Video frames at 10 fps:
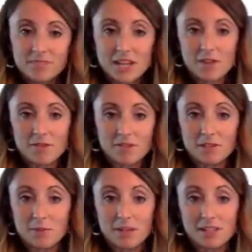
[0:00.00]
10 or
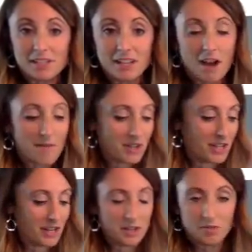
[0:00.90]
15 minutes in the
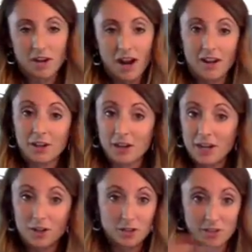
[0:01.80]
oven, and you've got a
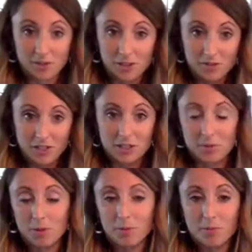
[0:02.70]
great cruciferous
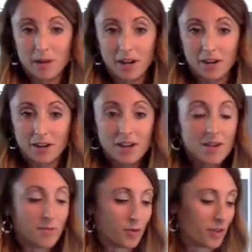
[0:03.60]
vegetable prepared
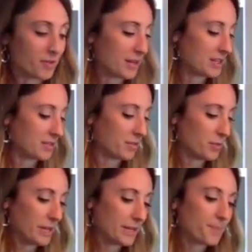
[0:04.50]
for the rest of the
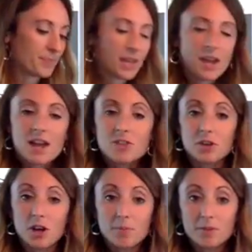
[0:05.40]
week. So
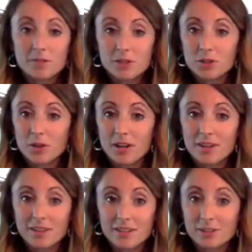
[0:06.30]
I hope you've
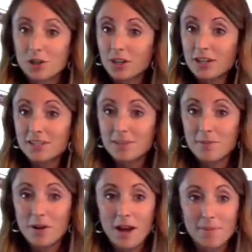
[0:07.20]
enjoyed this cooking
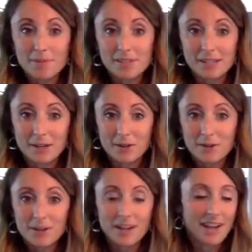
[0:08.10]
demo
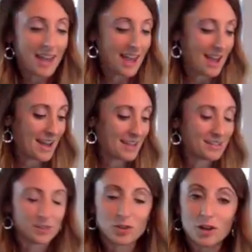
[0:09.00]
episode
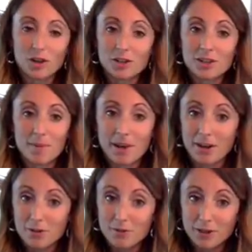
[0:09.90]
and learned
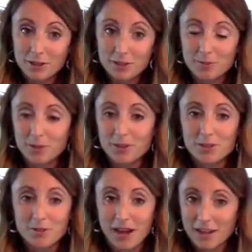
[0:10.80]
about a new vegetable
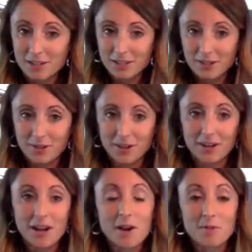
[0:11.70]
to add to
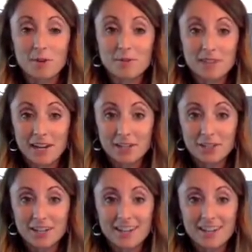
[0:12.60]
your rotation.